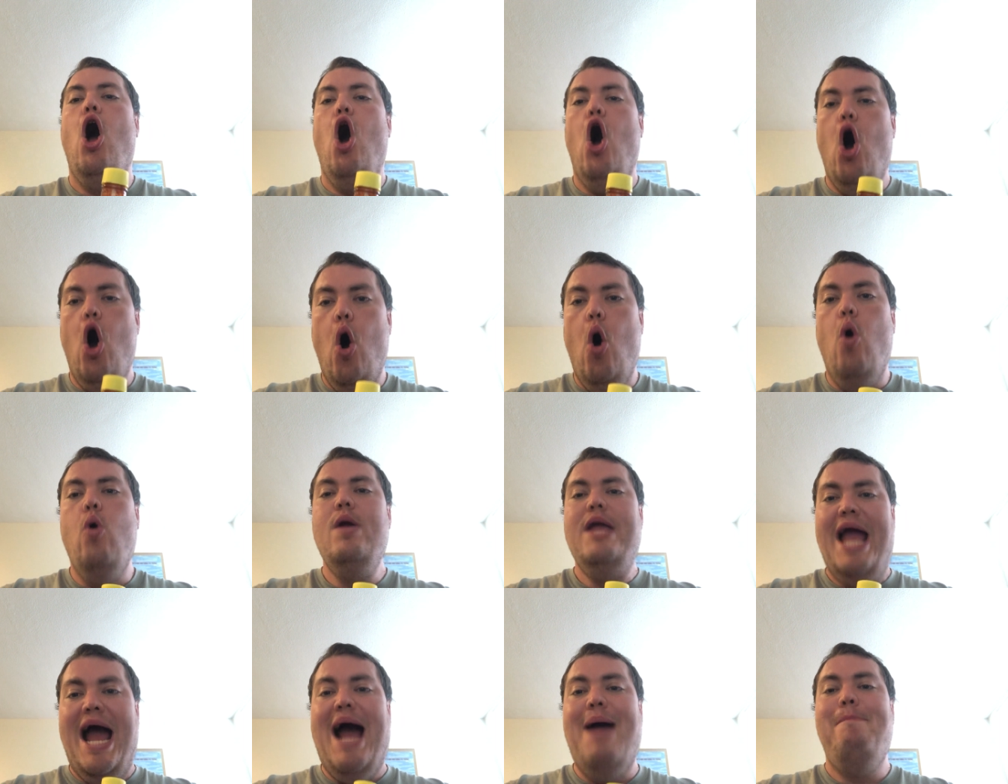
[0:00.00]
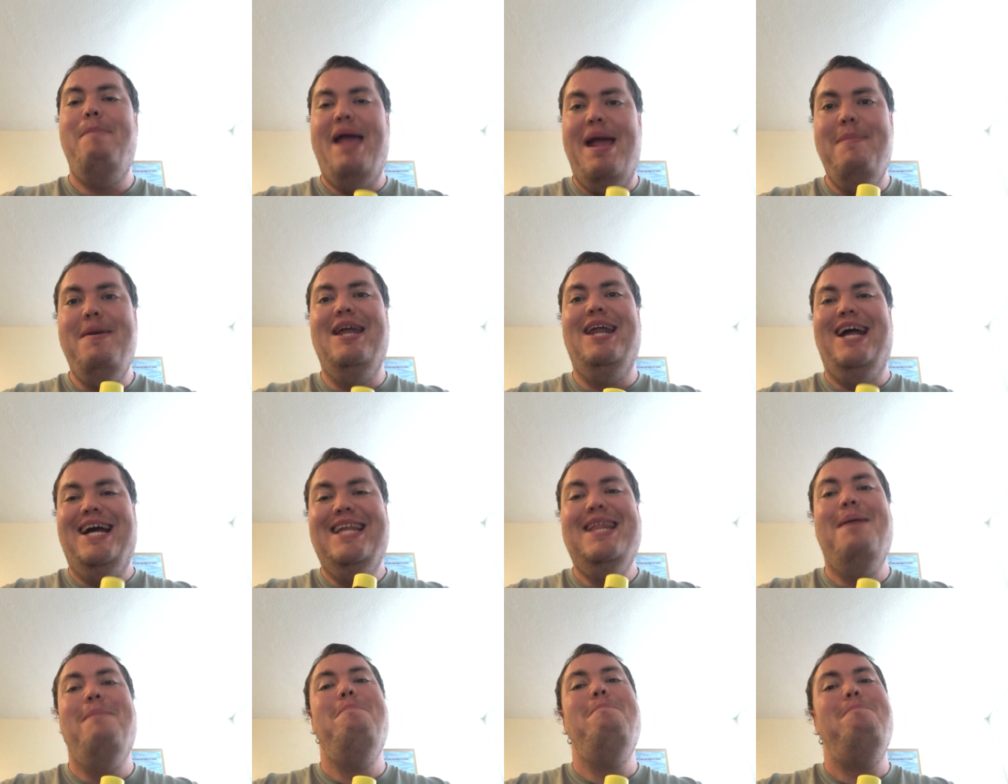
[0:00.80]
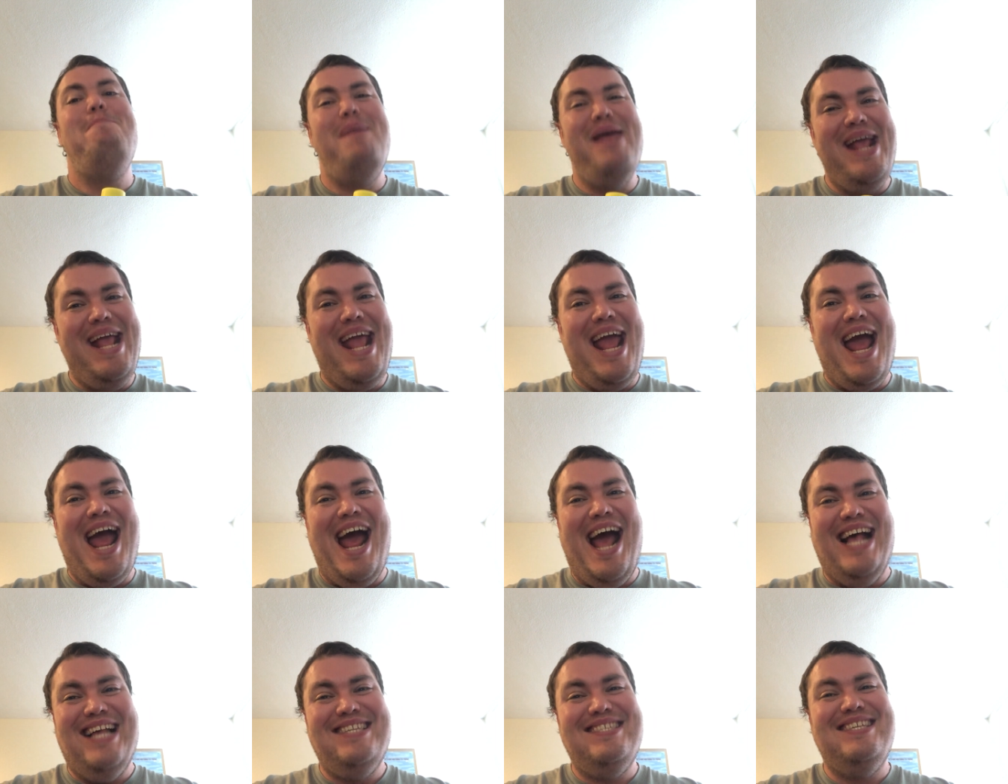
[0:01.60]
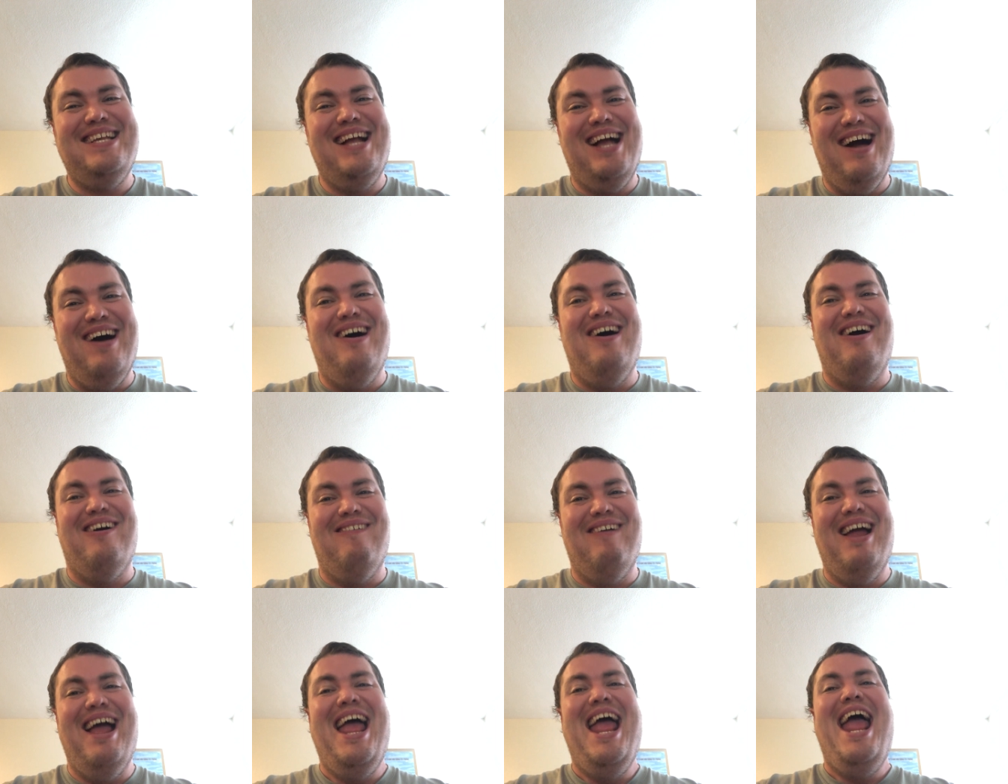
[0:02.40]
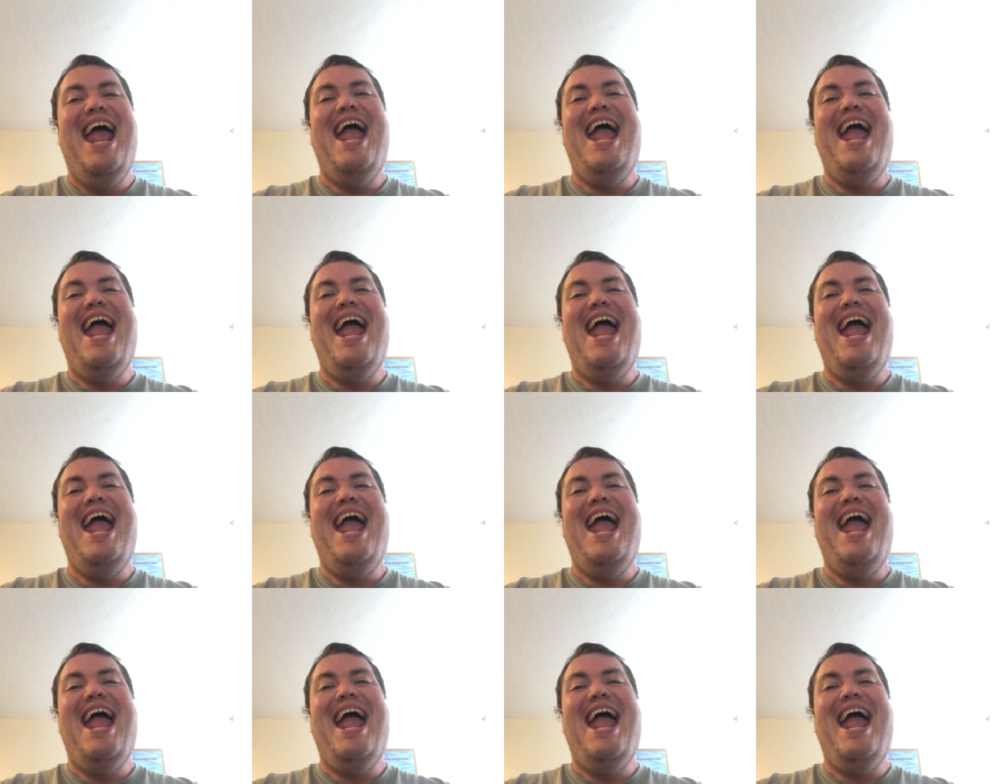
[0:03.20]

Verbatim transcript: Oh yeah, baby, like the big ass cigar.